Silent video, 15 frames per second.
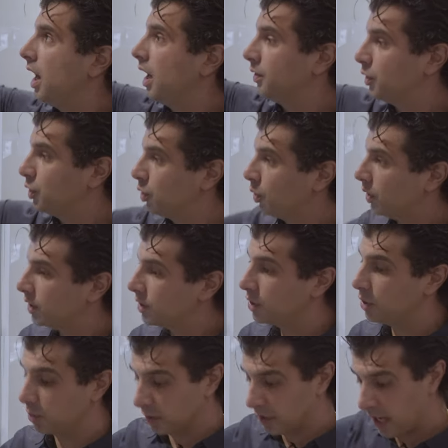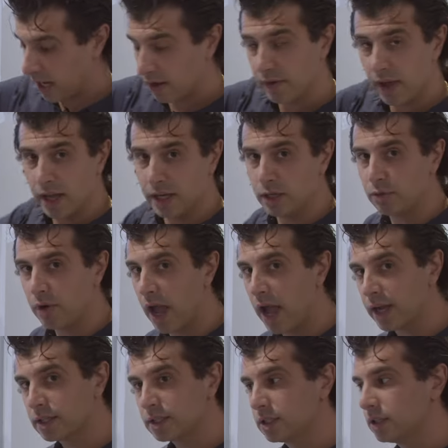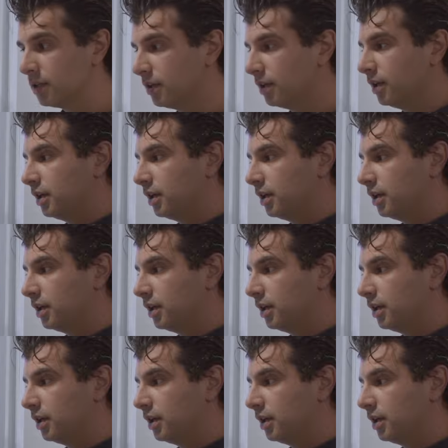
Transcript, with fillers: On the doors, you will not have any racks,